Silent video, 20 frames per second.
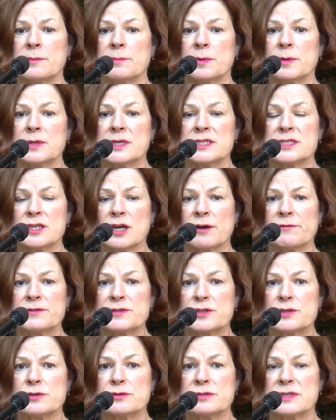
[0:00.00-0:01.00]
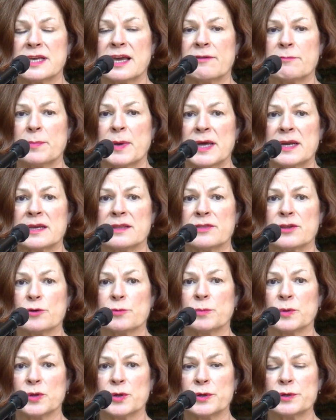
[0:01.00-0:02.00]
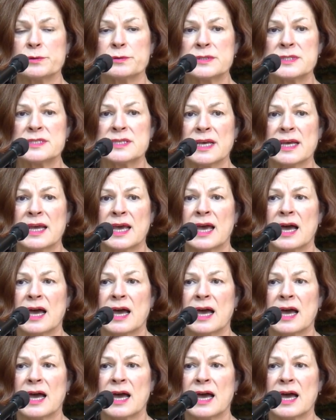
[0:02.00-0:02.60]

the police officers have been in their blues.